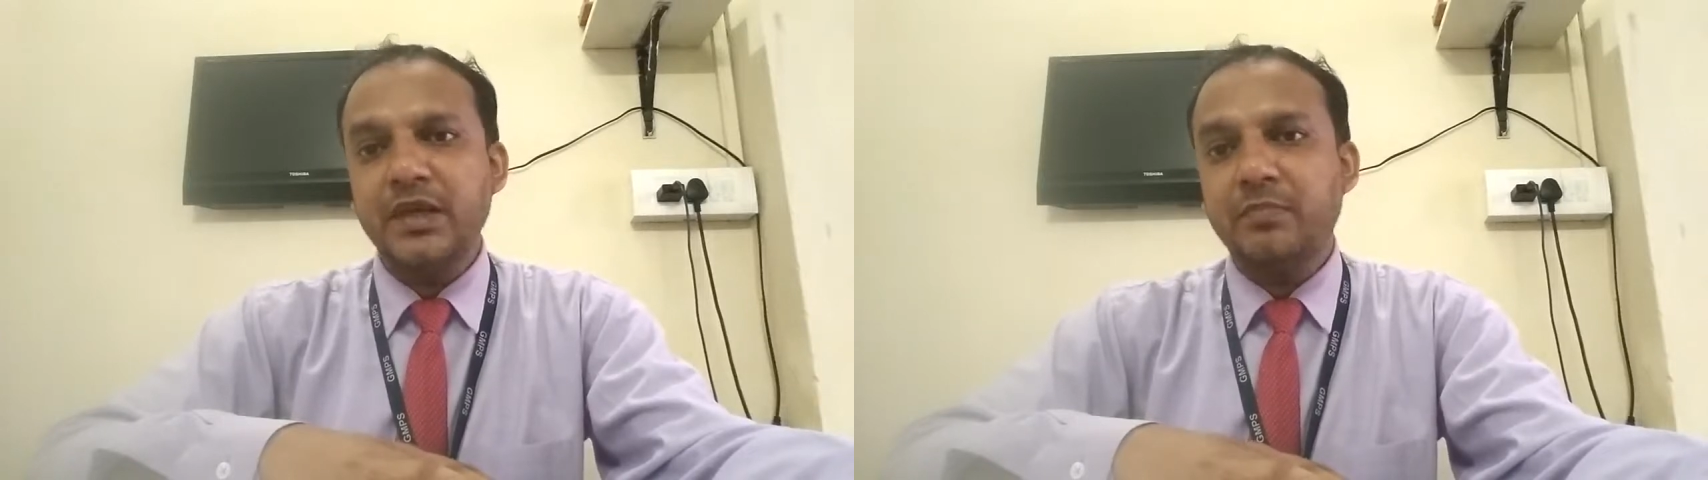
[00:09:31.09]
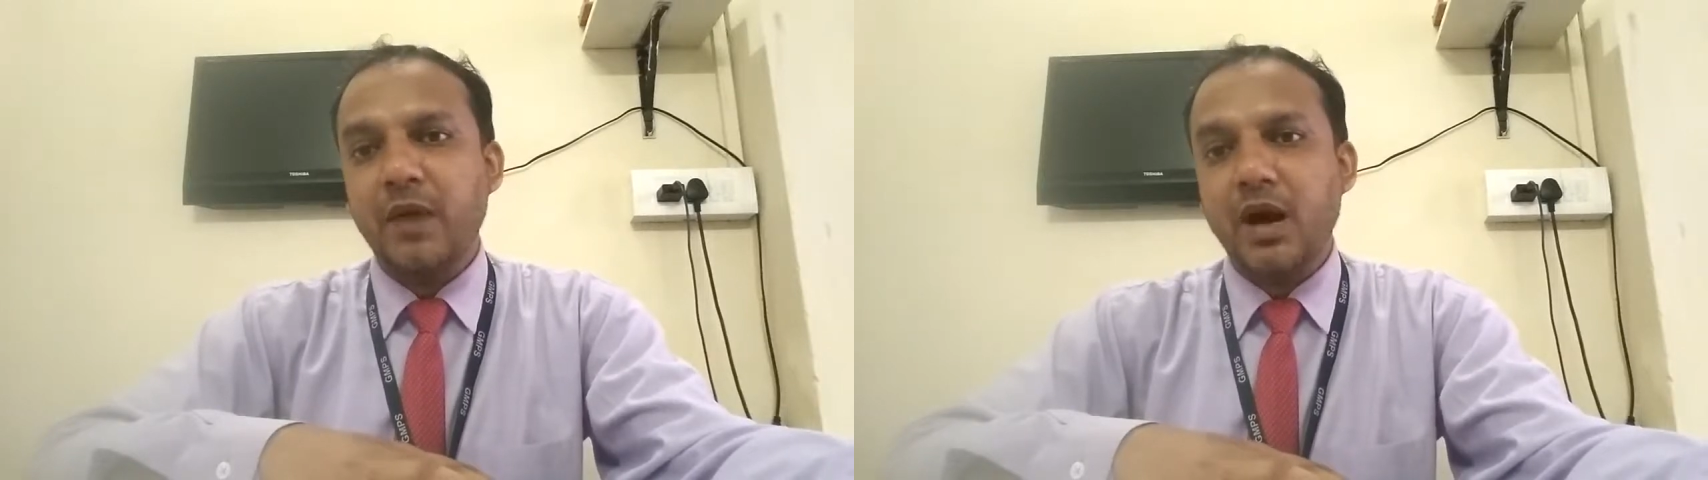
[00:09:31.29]

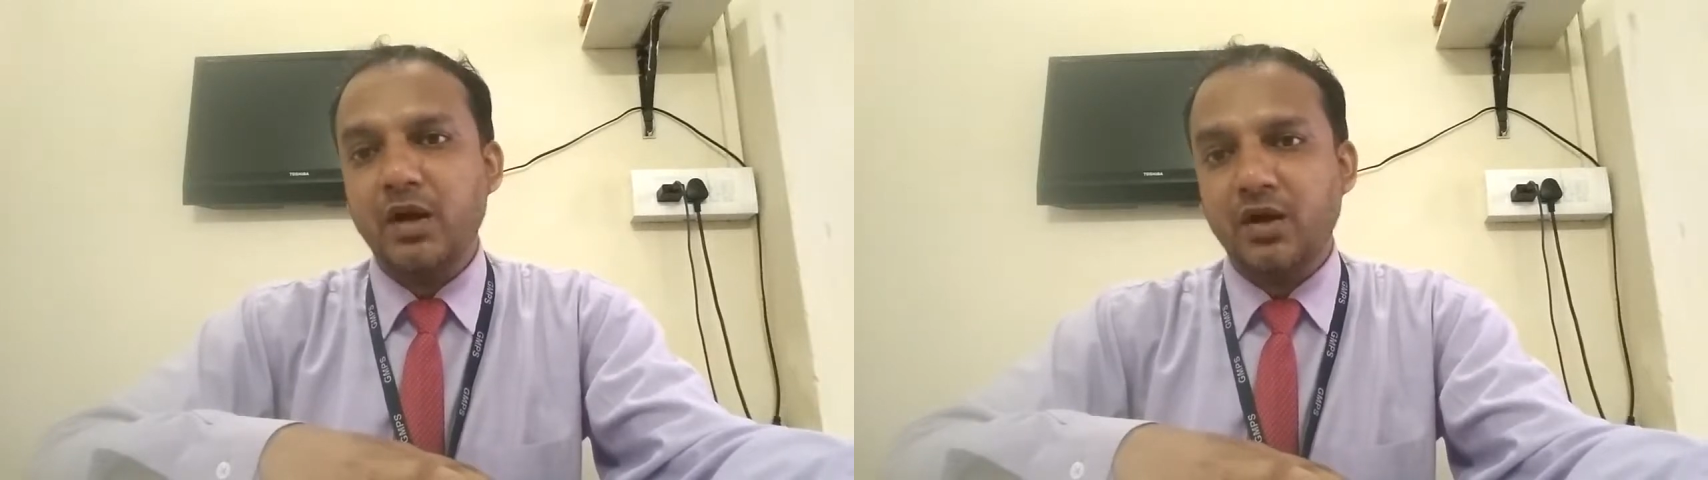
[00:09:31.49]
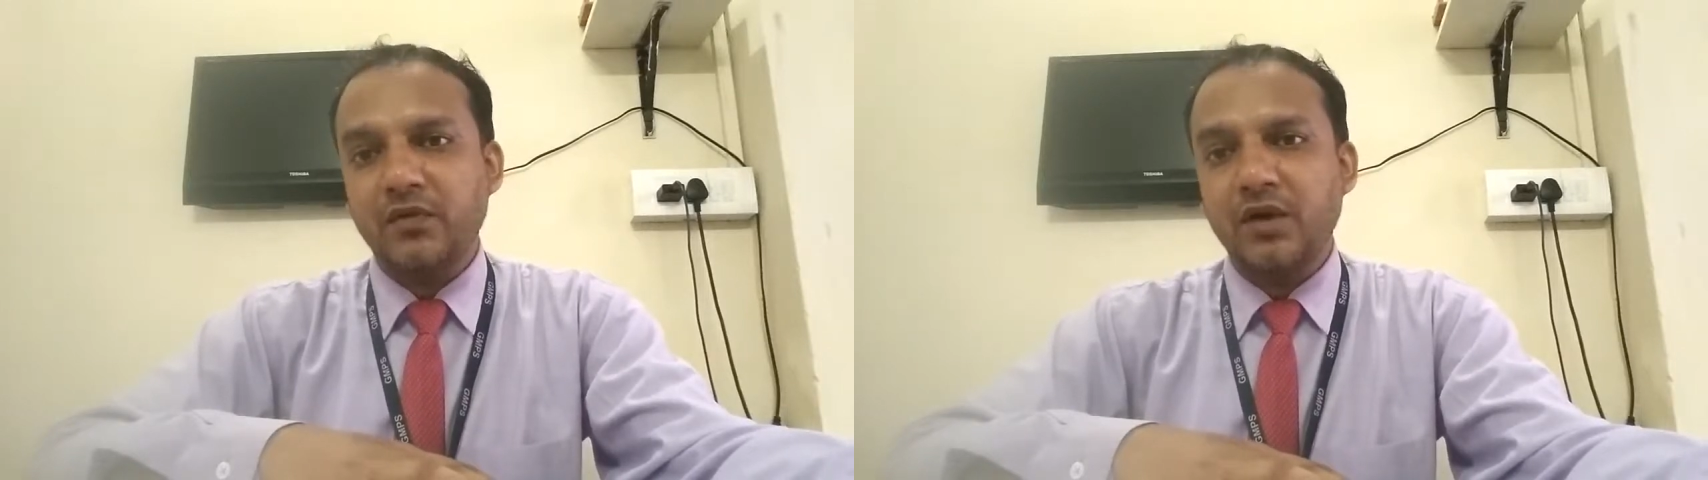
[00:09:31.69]
part
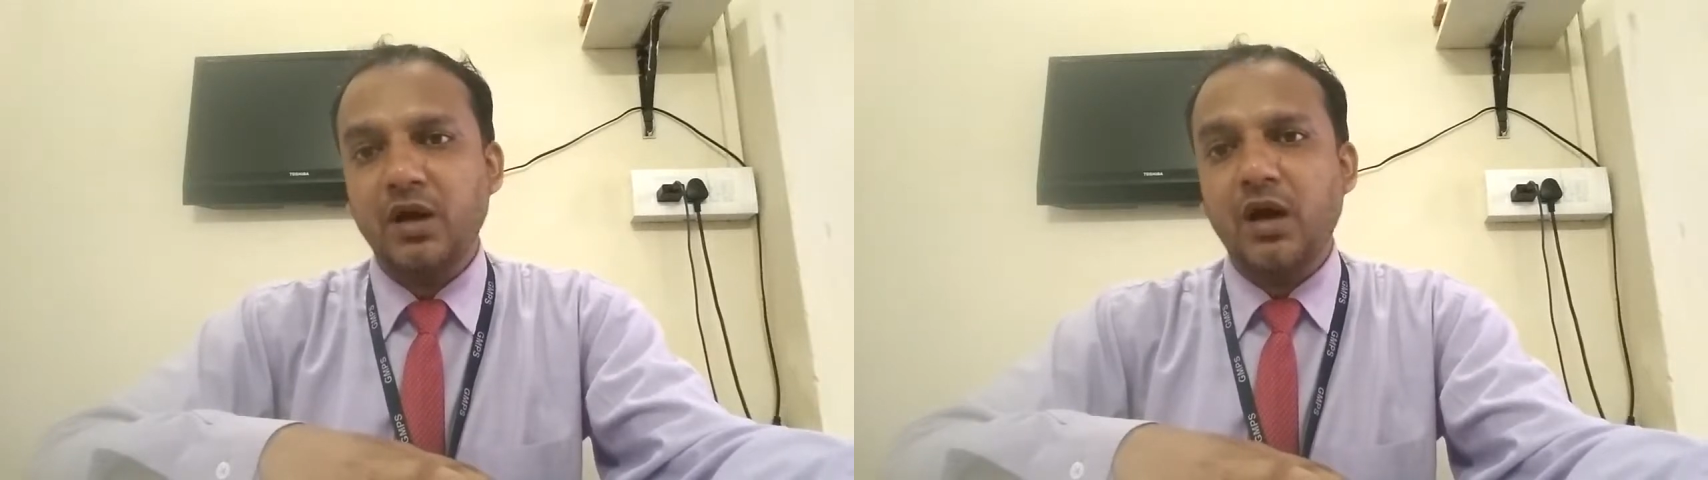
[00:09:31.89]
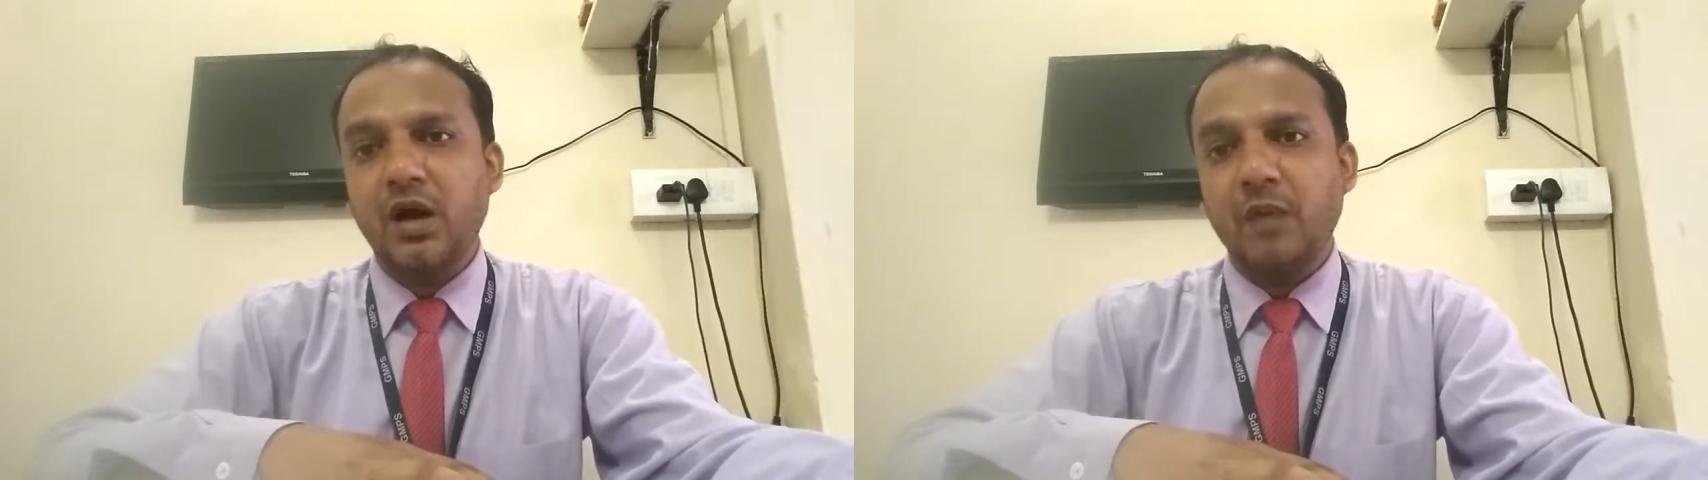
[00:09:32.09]
of
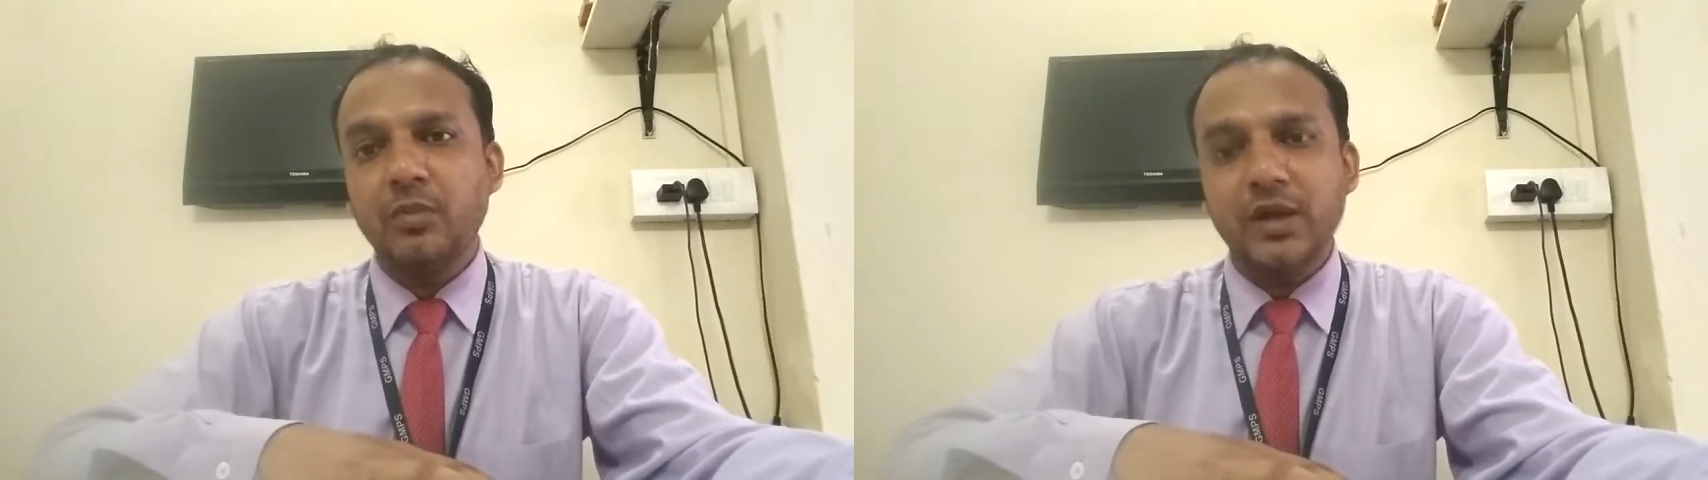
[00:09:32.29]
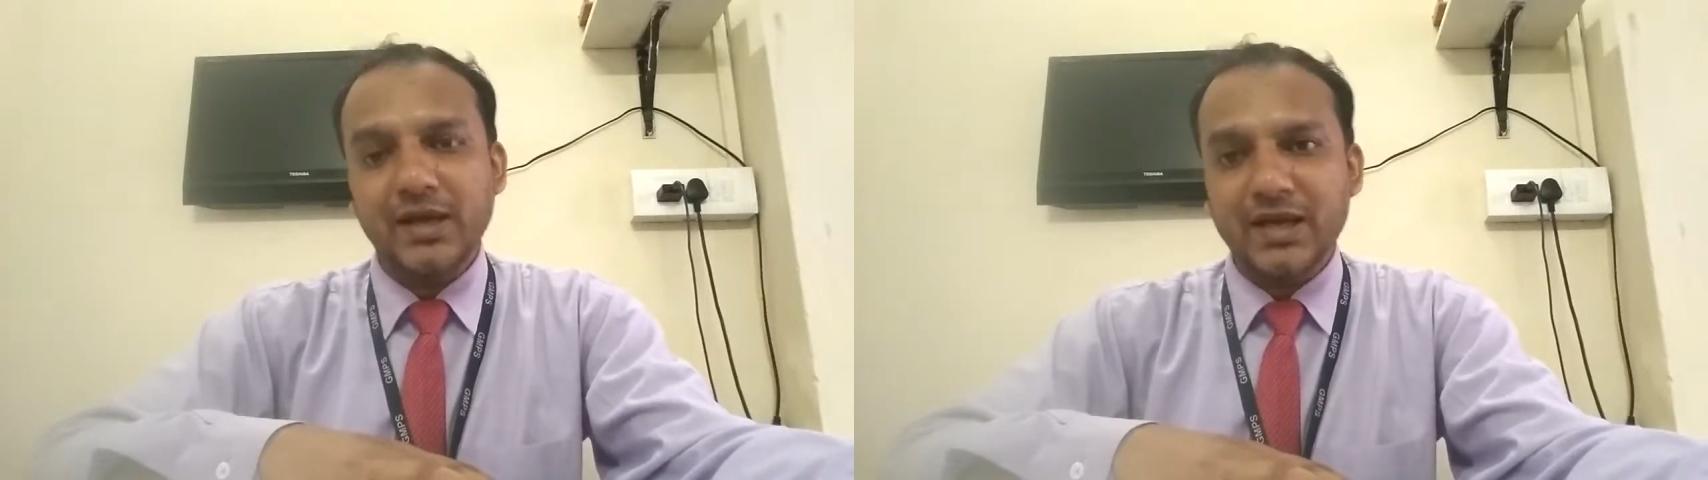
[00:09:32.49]

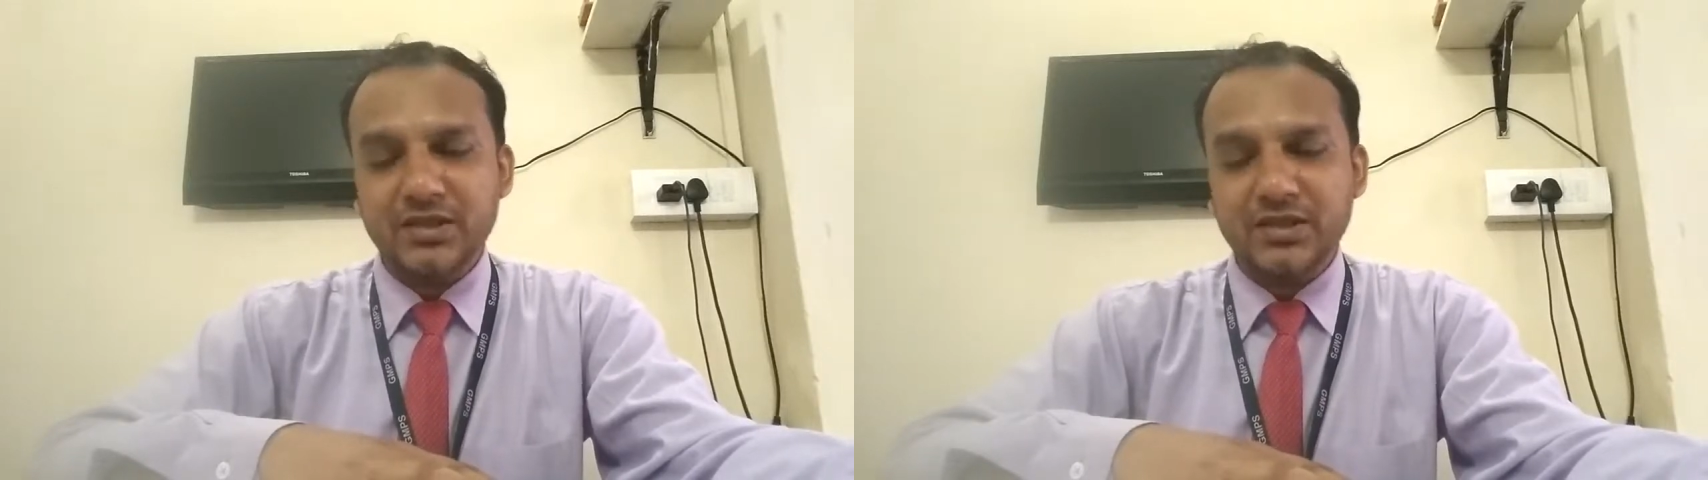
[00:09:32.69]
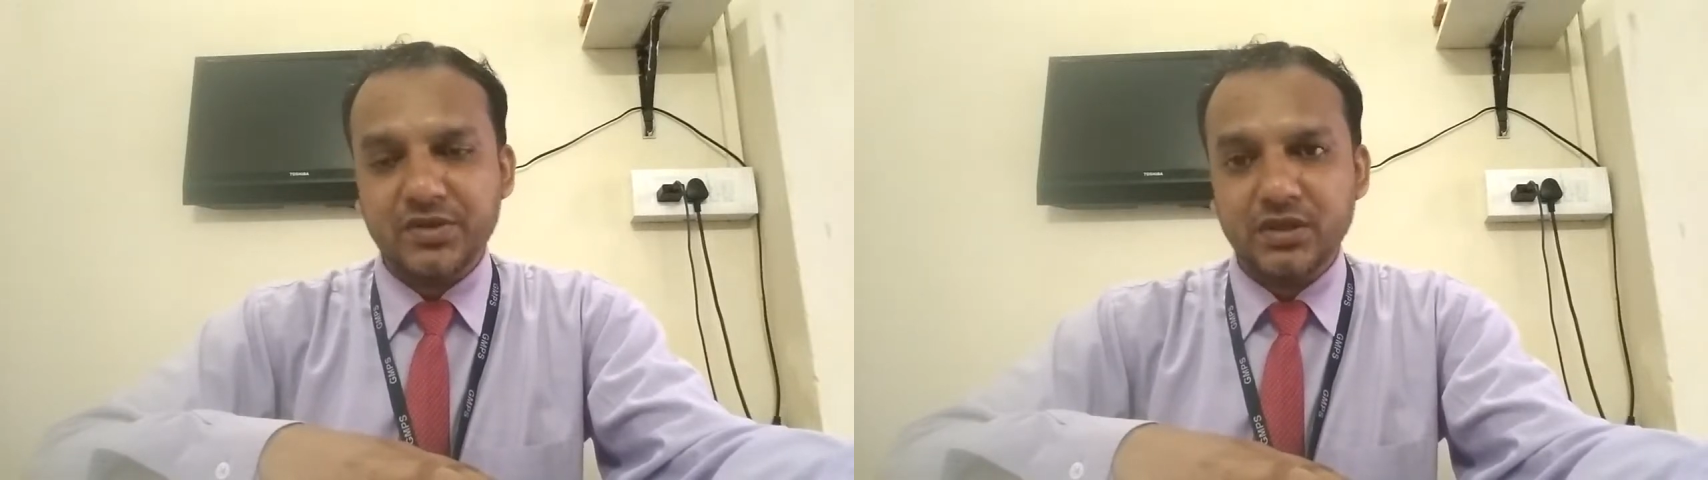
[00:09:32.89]
Amul
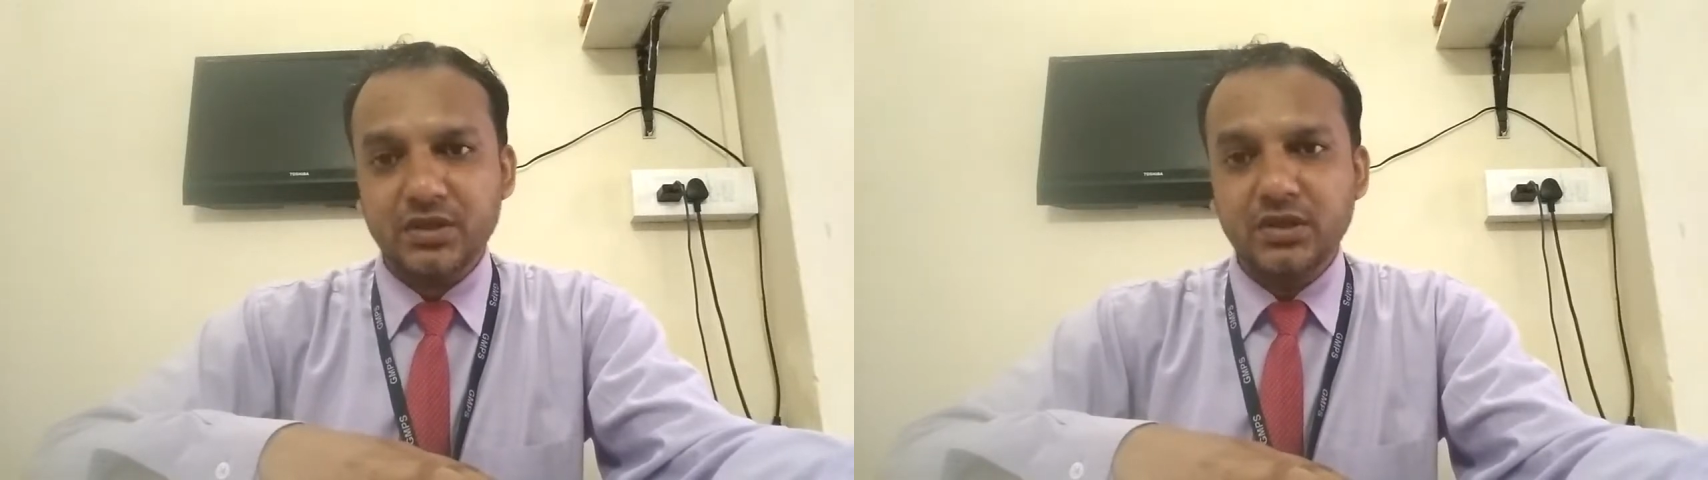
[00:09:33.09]
Industries.